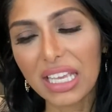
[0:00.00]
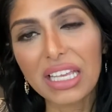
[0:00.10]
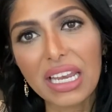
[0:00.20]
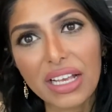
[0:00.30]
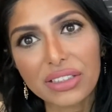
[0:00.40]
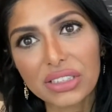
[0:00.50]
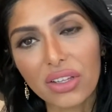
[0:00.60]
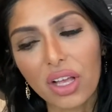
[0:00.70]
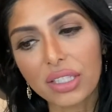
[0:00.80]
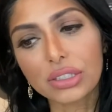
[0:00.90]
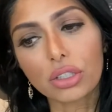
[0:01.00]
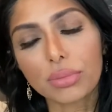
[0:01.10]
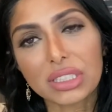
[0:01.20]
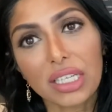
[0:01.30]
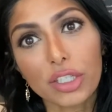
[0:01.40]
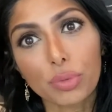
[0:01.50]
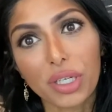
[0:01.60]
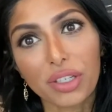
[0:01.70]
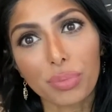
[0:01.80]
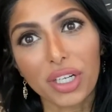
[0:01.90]
nail salons, or massage
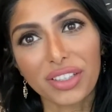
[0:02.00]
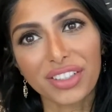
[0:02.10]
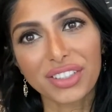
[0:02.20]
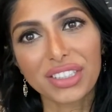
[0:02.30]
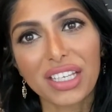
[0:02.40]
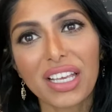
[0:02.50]
parlors.